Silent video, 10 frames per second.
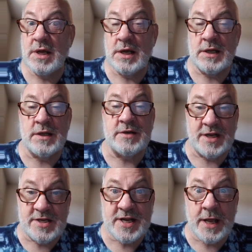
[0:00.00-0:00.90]
in the
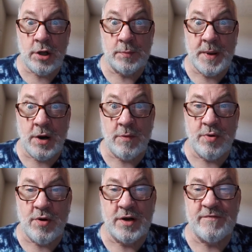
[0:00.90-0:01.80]
detailed
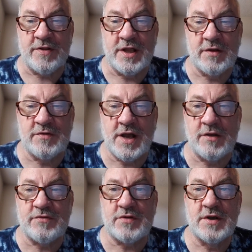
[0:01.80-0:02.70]
PowerPoint for these,
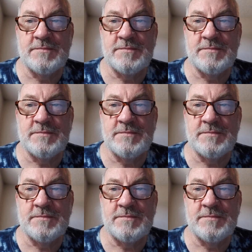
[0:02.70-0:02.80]
yes?